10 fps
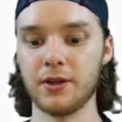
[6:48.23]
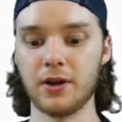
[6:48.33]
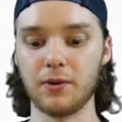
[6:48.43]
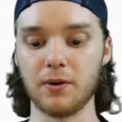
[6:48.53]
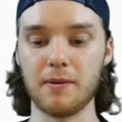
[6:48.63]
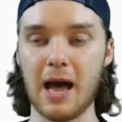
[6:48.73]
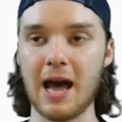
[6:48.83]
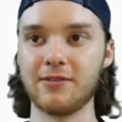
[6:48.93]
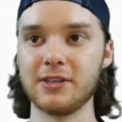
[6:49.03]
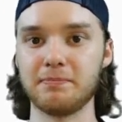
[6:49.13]
you know,
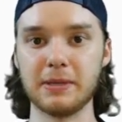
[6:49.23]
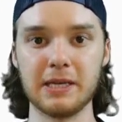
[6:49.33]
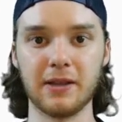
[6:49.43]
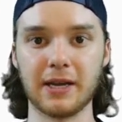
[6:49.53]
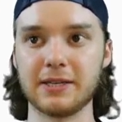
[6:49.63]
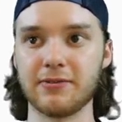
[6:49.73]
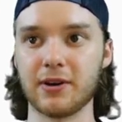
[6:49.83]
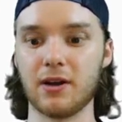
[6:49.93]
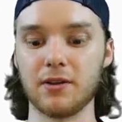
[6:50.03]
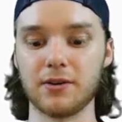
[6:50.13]
have it be like a
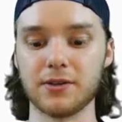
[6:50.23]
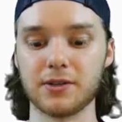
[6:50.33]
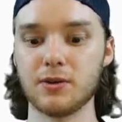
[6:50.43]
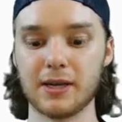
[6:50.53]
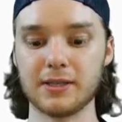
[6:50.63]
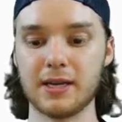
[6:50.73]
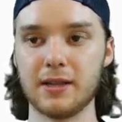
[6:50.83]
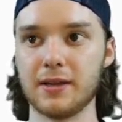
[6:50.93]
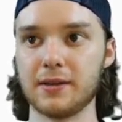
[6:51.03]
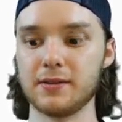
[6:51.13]
different color. So I could
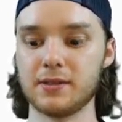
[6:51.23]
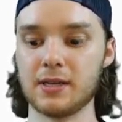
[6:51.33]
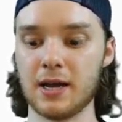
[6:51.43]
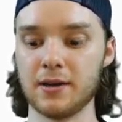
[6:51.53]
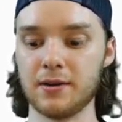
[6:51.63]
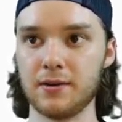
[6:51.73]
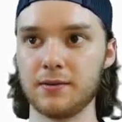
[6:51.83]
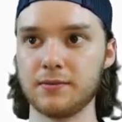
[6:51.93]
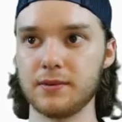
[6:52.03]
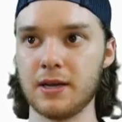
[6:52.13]
say like
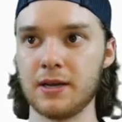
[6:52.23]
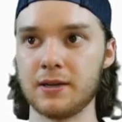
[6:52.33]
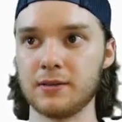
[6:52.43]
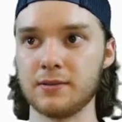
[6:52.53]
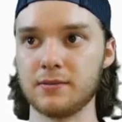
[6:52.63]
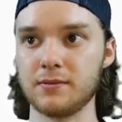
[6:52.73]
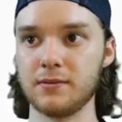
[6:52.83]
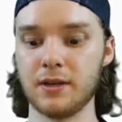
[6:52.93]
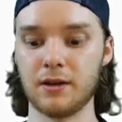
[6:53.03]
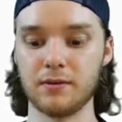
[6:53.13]
style, and,
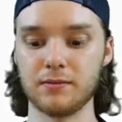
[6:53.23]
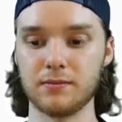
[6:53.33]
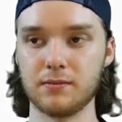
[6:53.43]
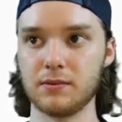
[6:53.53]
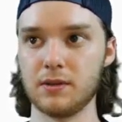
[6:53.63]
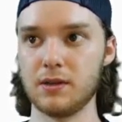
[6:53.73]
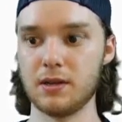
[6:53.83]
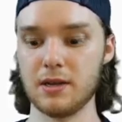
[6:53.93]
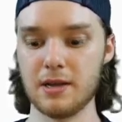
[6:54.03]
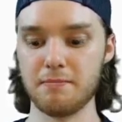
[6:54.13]
you know,
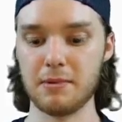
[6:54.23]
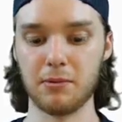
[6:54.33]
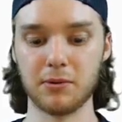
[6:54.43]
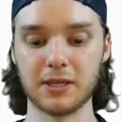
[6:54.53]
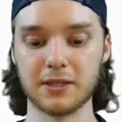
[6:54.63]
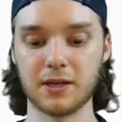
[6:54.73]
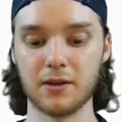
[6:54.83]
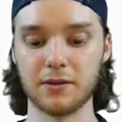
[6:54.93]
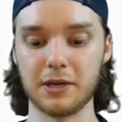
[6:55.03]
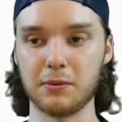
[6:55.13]
maybe we'll set the
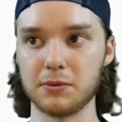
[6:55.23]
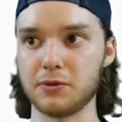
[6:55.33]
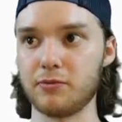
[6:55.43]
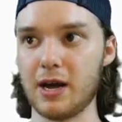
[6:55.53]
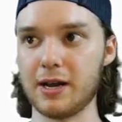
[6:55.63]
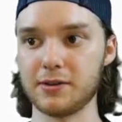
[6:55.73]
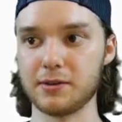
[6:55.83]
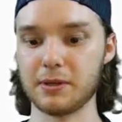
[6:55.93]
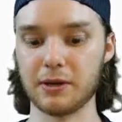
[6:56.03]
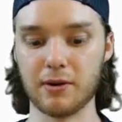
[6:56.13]
color equal to red
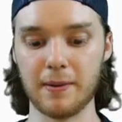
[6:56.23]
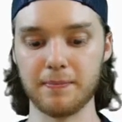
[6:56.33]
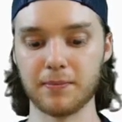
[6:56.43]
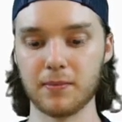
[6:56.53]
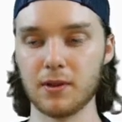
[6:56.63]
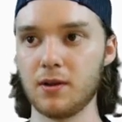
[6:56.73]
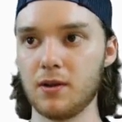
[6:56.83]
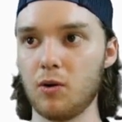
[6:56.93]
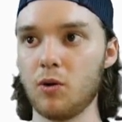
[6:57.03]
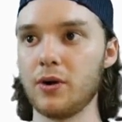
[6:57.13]
or something, right?
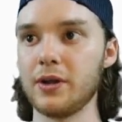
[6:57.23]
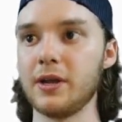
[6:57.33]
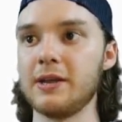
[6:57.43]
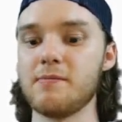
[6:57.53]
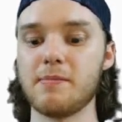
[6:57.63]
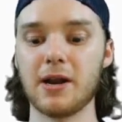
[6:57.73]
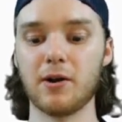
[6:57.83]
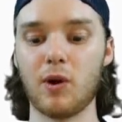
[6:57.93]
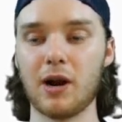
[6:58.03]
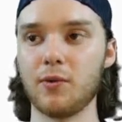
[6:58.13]
Or even
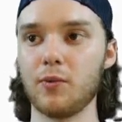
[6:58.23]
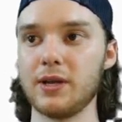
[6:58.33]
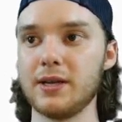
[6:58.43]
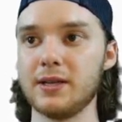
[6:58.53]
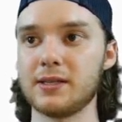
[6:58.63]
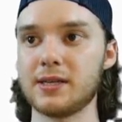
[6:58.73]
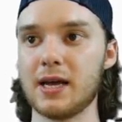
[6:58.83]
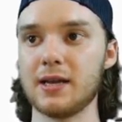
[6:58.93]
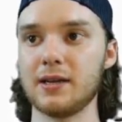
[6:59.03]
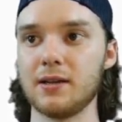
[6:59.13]
better, why don't we
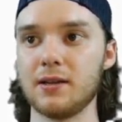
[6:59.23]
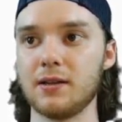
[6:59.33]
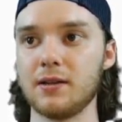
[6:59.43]
set